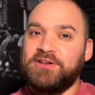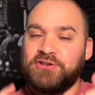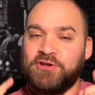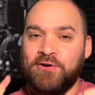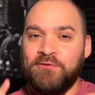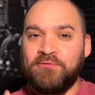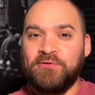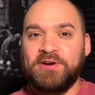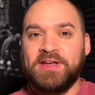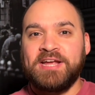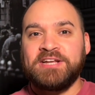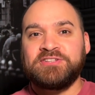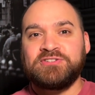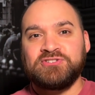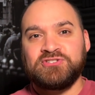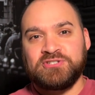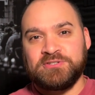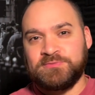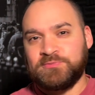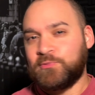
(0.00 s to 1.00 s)
Don't forget
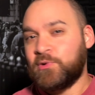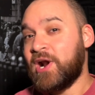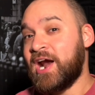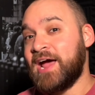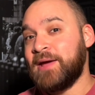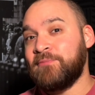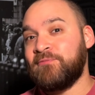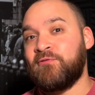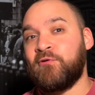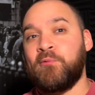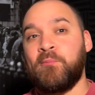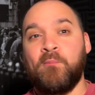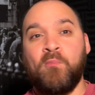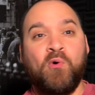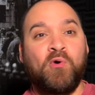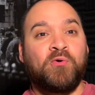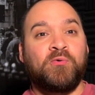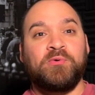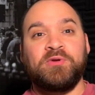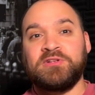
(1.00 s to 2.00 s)
to subscribe for
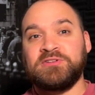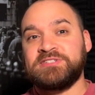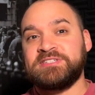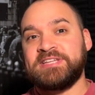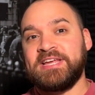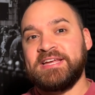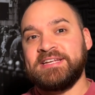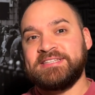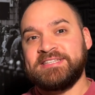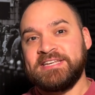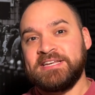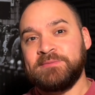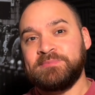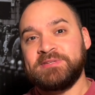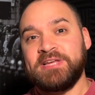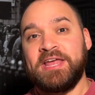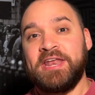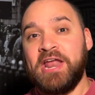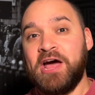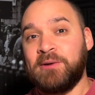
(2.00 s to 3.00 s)
more real estate
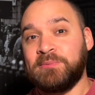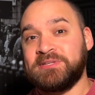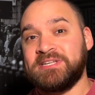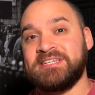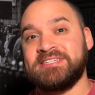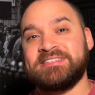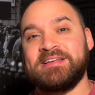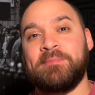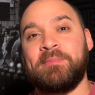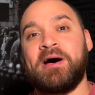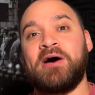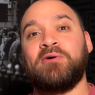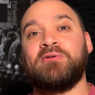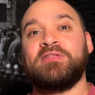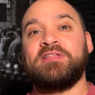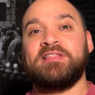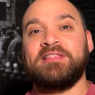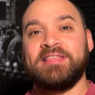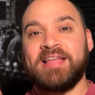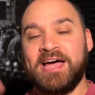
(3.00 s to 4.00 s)
tips and updates
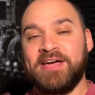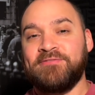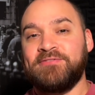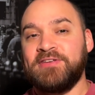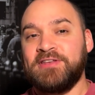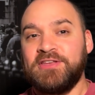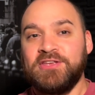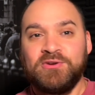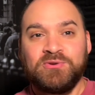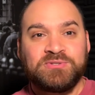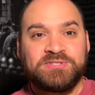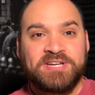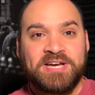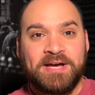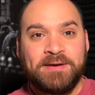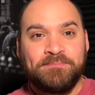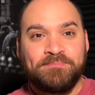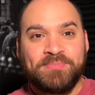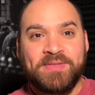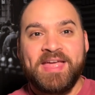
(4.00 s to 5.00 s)
about life in
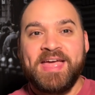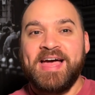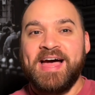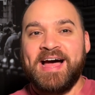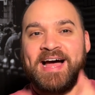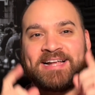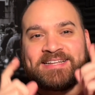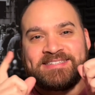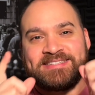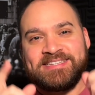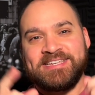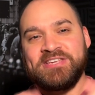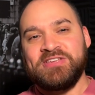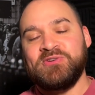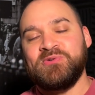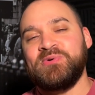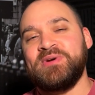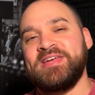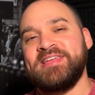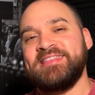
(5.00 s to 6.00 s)
Utah. I'll see
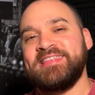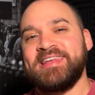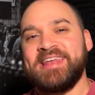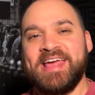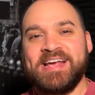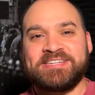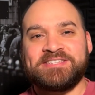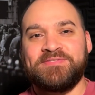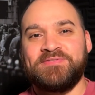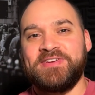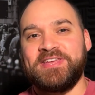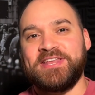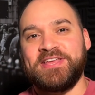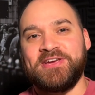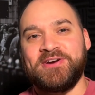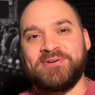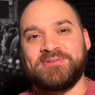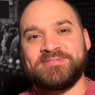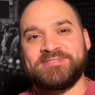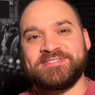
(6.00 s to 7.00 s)
you in the next
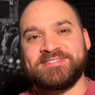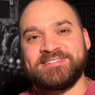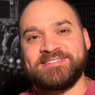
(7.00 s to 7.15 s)
video.